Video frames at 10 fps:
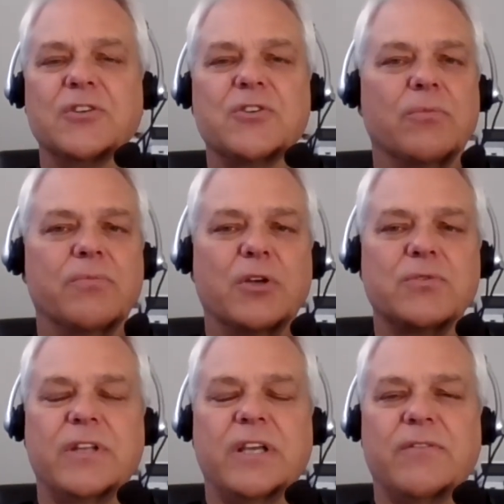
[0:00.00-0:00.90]
So
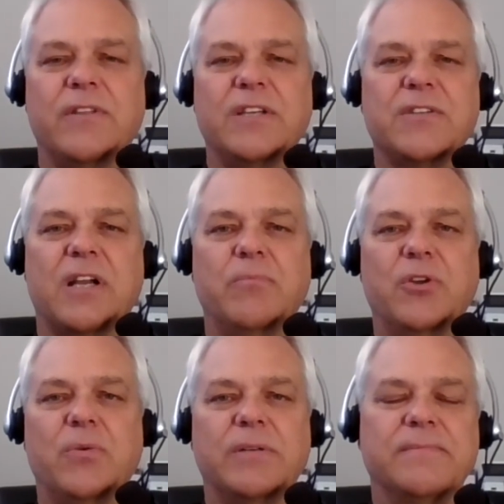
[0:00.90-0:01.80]
those are the other things that I'm
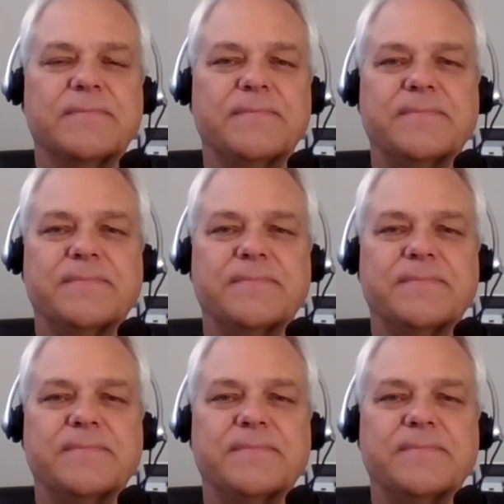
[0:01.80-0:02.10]
doing.